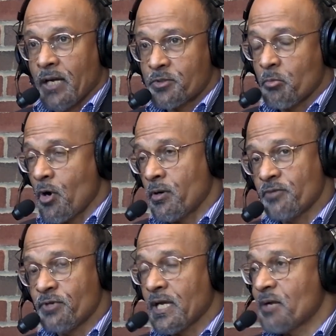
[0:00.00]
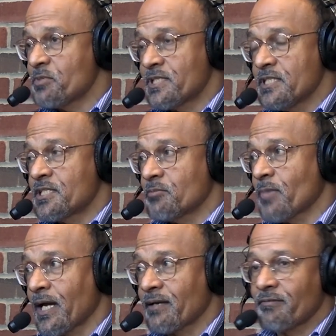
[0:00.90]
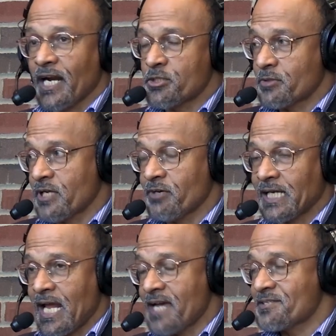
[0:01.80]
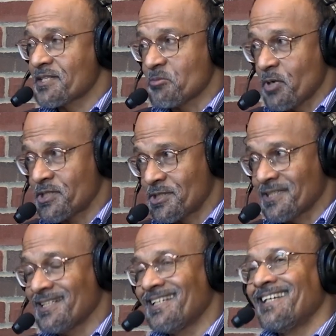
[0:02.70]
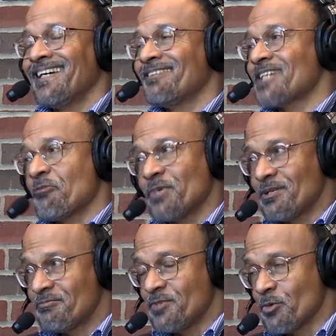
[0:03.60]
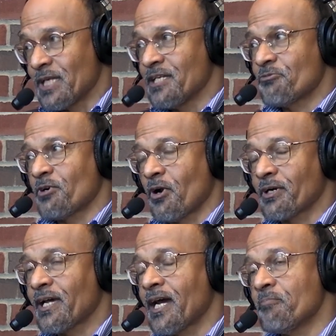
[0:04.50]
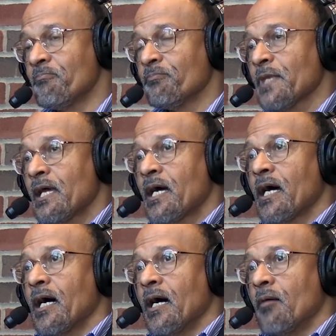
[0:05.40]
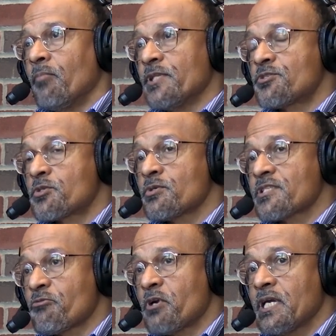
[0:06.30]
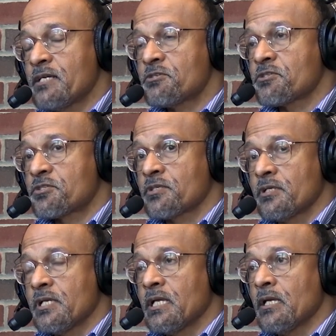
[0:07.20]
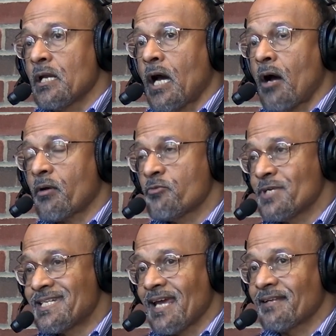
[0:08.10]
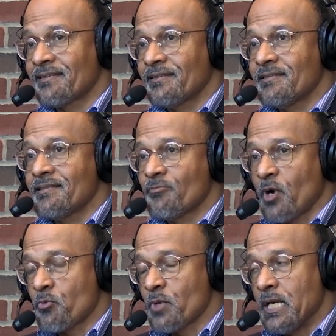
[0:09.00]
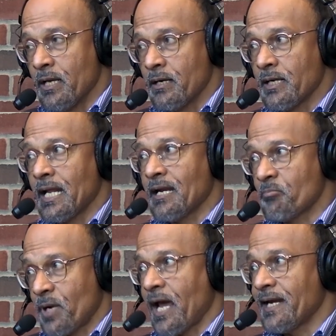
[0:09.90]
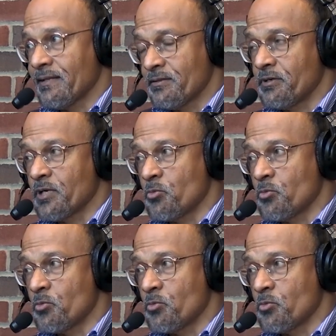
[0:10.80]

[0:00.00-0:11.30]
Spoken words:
tomorrow evening, I'll be teaching my graduate level class in combustion, which I've been doing here for a long time. But the students are very interested in how can we take what we learn and apply it in the real